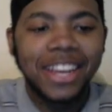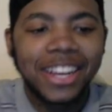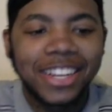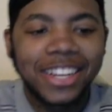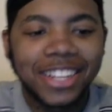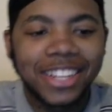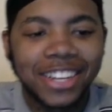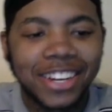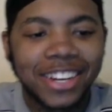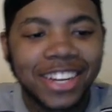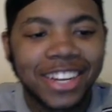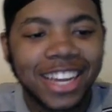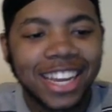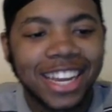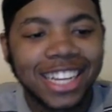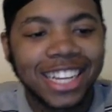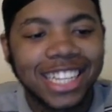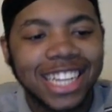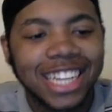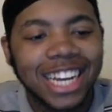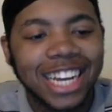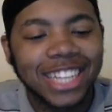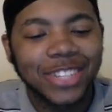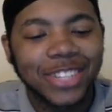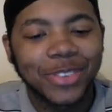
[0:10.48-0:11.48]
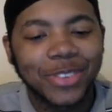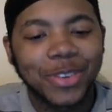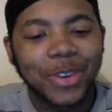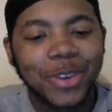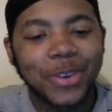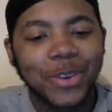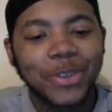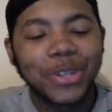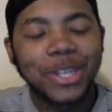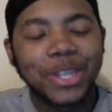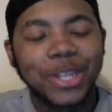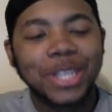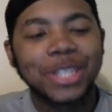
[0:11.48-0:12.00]
Glogang, you guys already
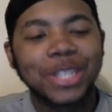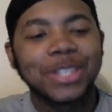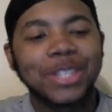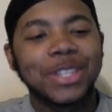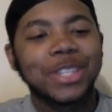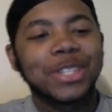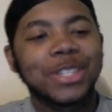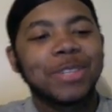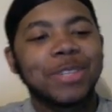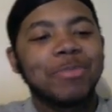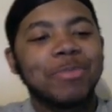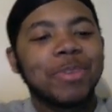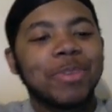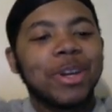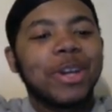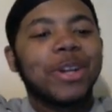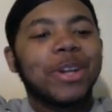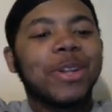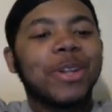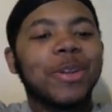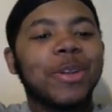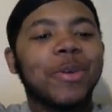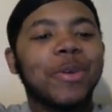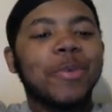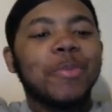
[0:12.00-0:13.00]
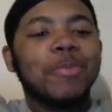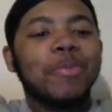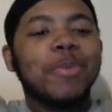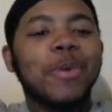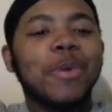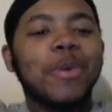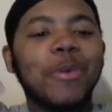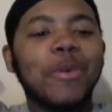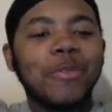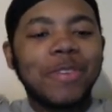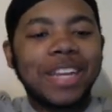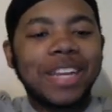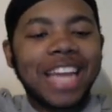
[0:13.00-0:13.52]
know who it is. Now, your man
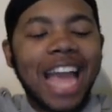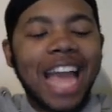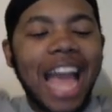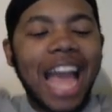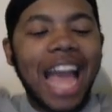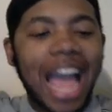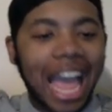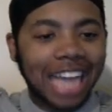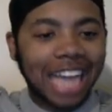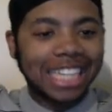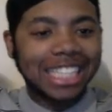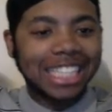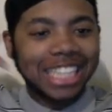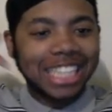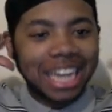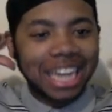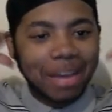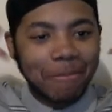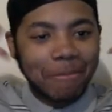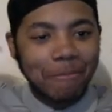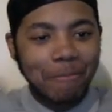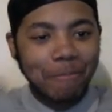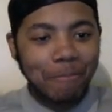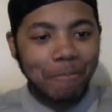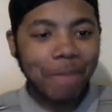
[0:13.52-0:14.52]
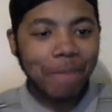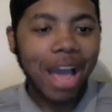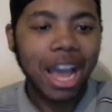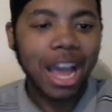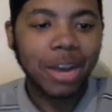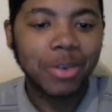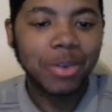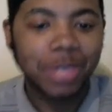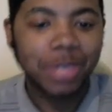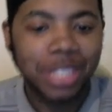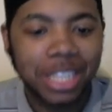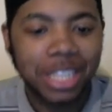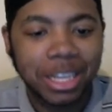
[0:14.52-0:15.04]
Global reacts, man.
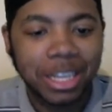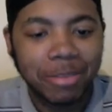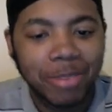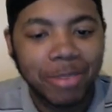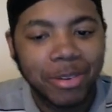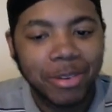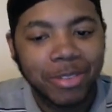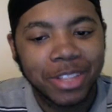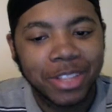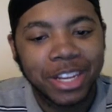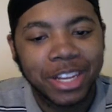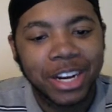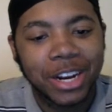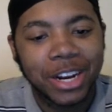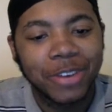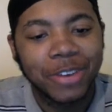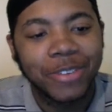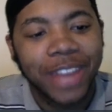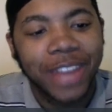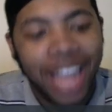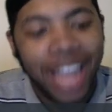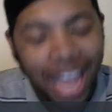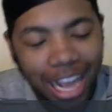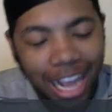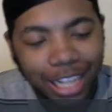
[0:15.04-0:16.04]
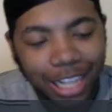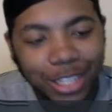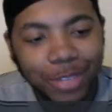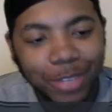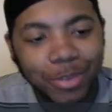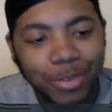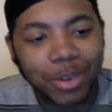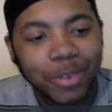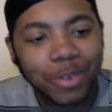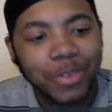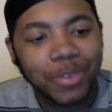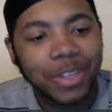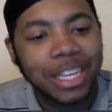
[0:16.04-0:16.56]
Back once again, man, with another reaction
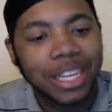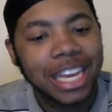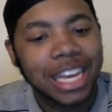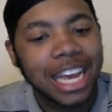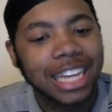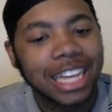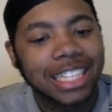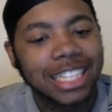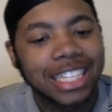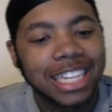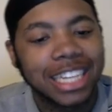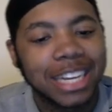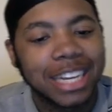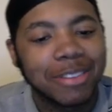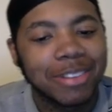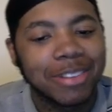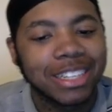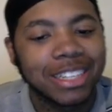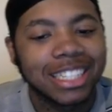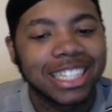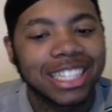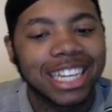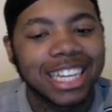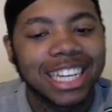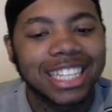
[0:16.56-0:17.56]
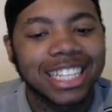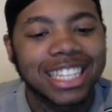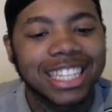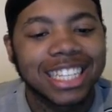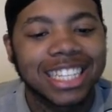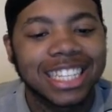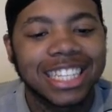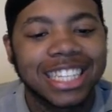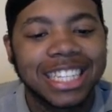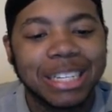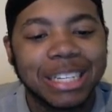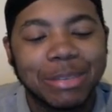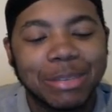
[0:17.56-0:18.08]
video for you guys today, man. As you guys can
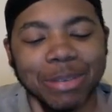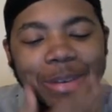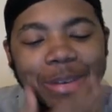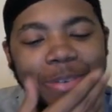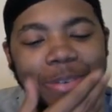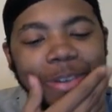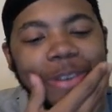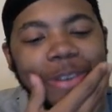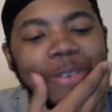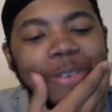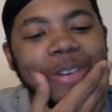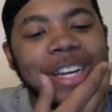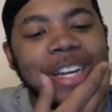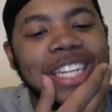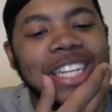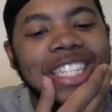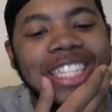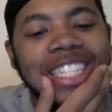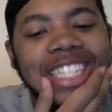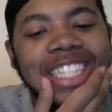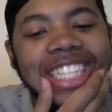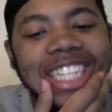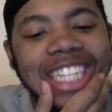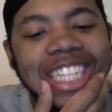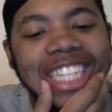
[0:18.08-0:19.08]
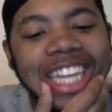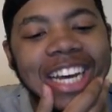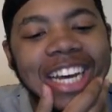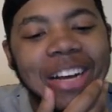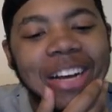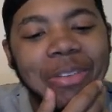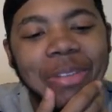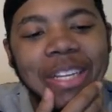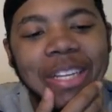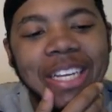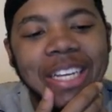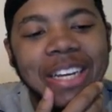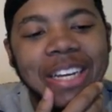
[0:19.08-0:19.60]
see, man, we're gonna react to the
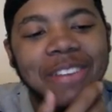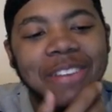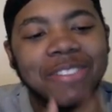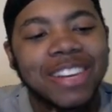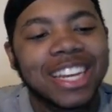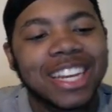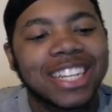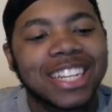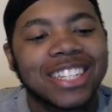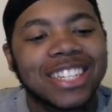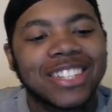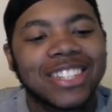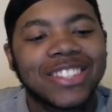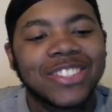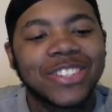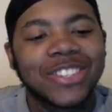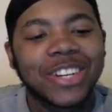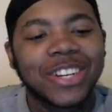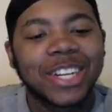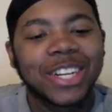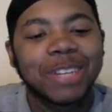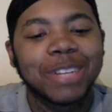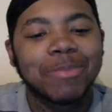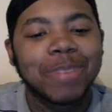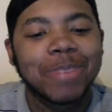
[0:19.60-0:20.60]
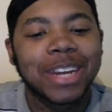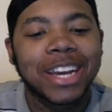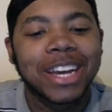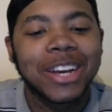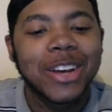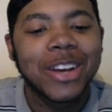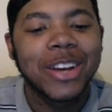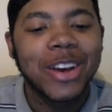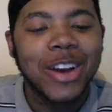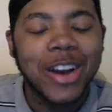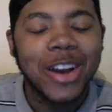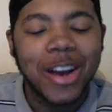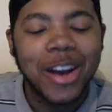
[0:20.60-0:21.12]
League of Legends trailer, man.
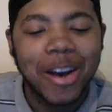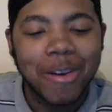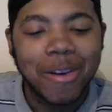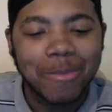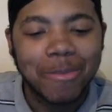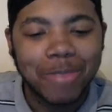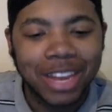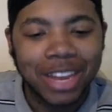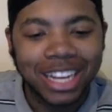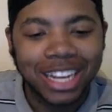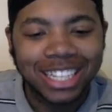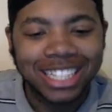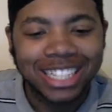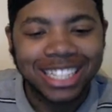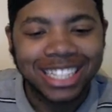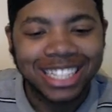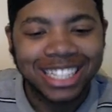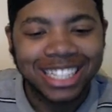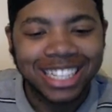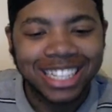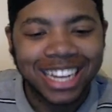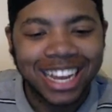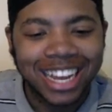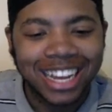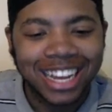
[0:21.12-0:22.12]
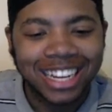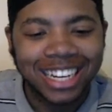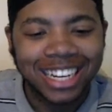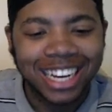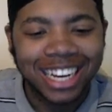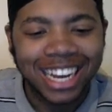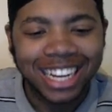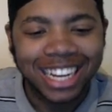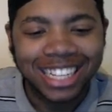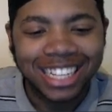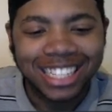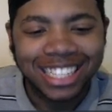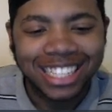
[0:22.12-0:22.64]

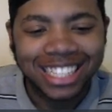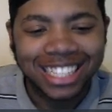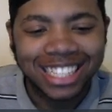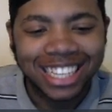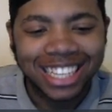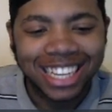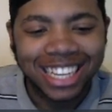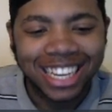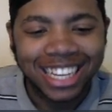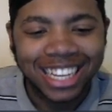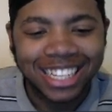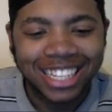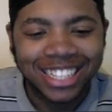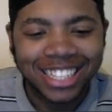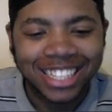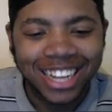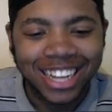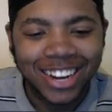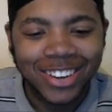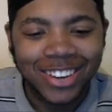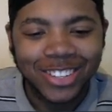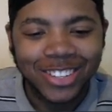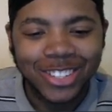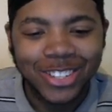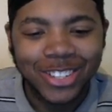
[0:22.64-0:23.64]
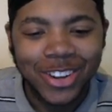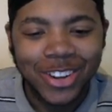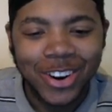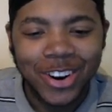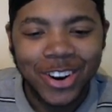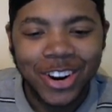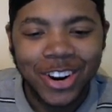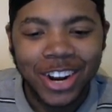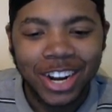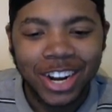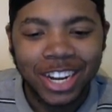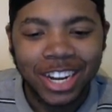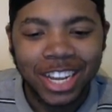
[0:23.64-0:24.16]
Lights and Shadow Star
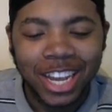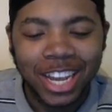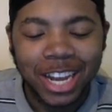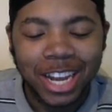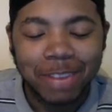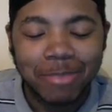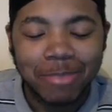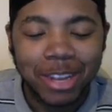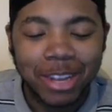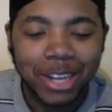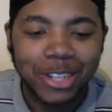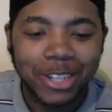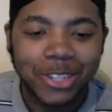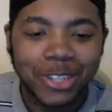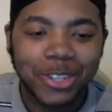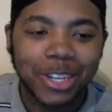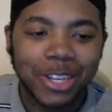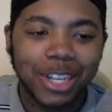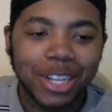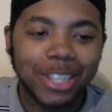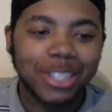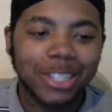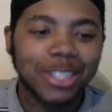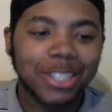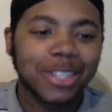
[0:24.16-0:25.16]
Guardian animated trailer.